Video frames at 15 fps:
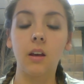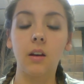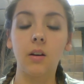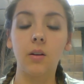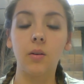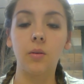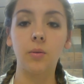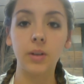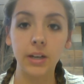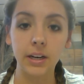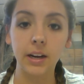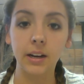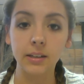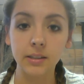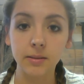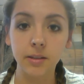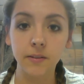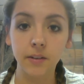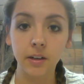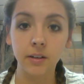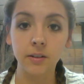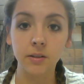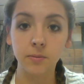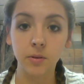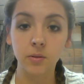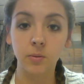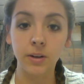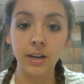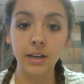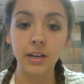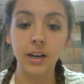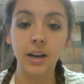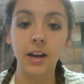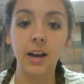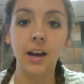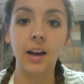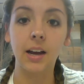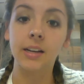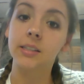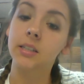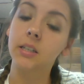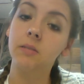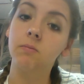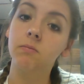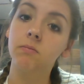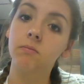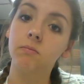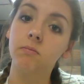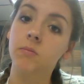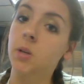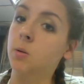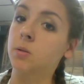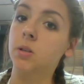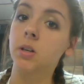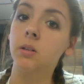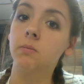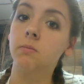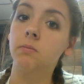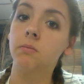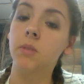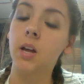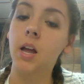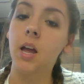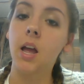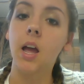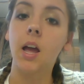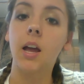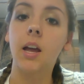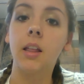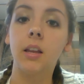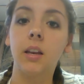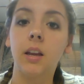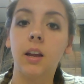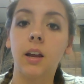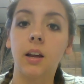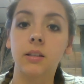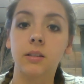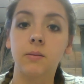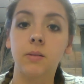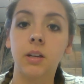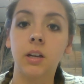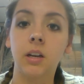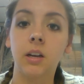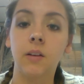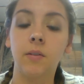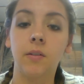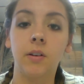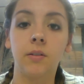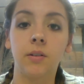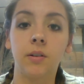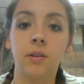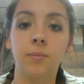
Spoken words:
When he asked me if I'd ever smoked weed, I said, no, sir. And then he asked me if I've ever